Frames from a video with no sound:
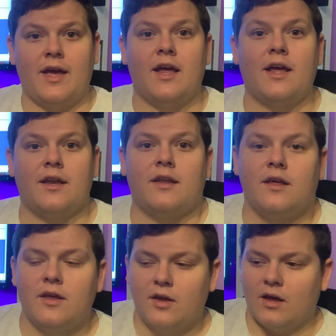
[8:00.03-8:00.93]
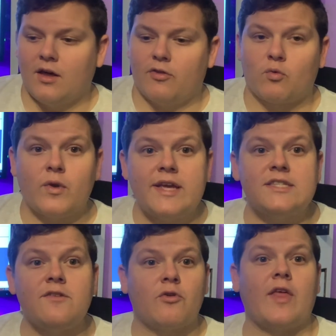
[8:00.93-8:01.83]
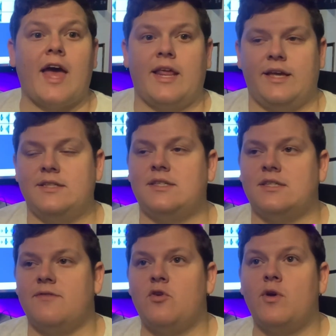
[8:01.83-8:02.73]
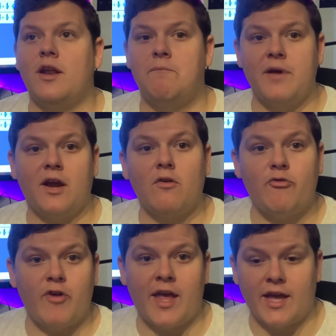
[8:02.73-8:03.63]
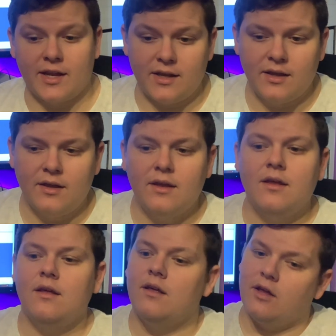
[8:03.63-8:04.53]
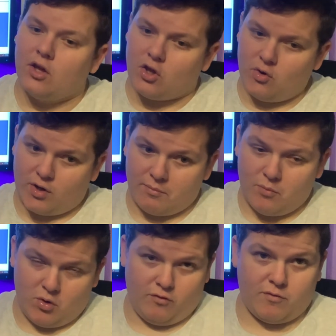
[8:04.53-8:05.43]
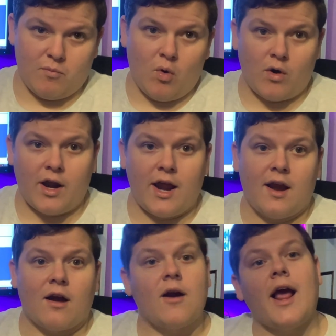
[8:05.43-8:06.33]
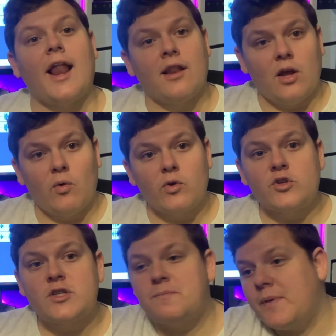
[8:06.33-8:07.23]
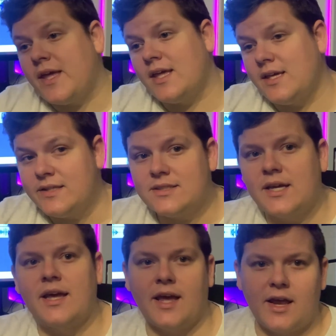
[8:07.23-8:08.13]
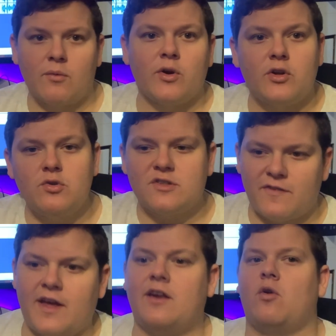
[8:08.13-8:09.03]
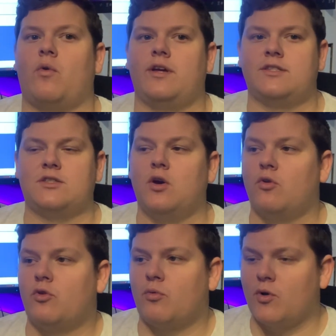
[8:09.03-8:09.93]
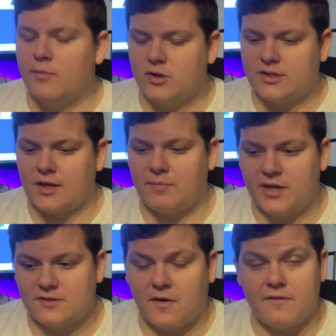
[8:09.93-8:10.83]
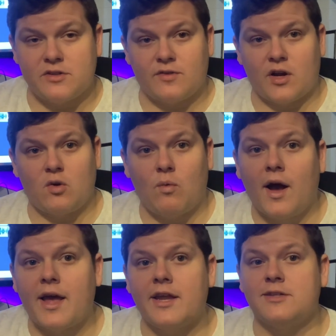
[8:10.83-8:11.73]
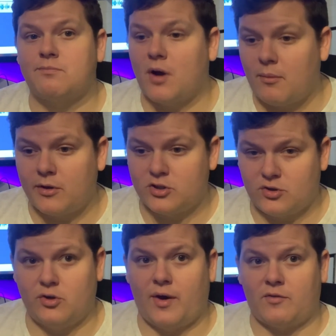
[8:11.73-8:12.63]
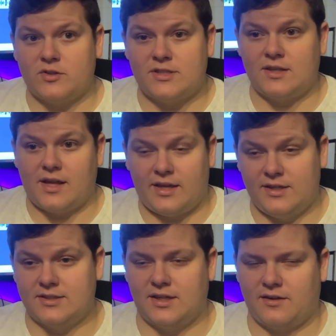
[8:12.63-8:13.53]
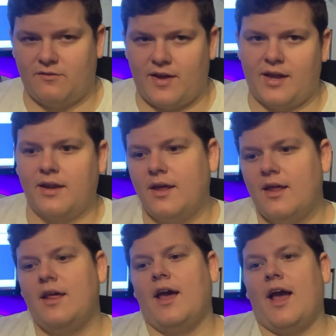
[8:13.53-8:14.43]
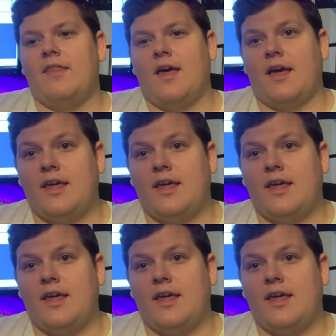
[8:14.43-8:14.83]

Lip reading: And the reason for that is if you get a bigger fan, you can move more air at lower speeds and reduce fan noise. So the rumors that the PS5 is very quiet is probably true after seeing that heatsink and fan. And that